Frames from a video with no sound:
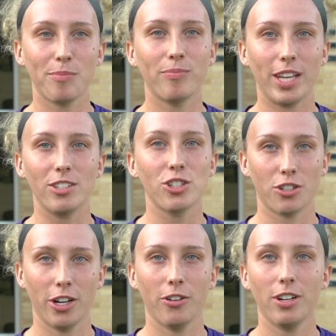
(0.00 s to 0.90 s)
it's
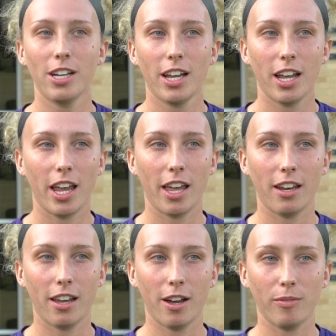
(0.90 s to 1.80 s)
true,
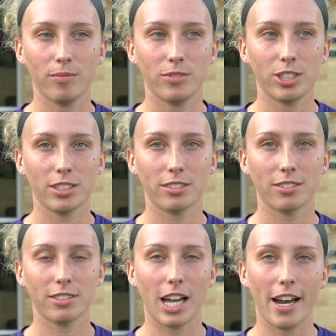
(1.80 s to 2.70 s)
and just
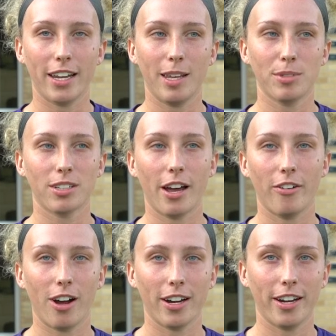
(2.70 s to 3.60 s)
kind of keep
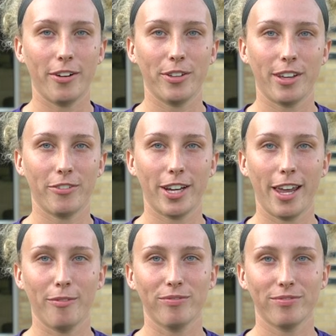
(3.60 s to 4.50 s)
skyrocketing with every game.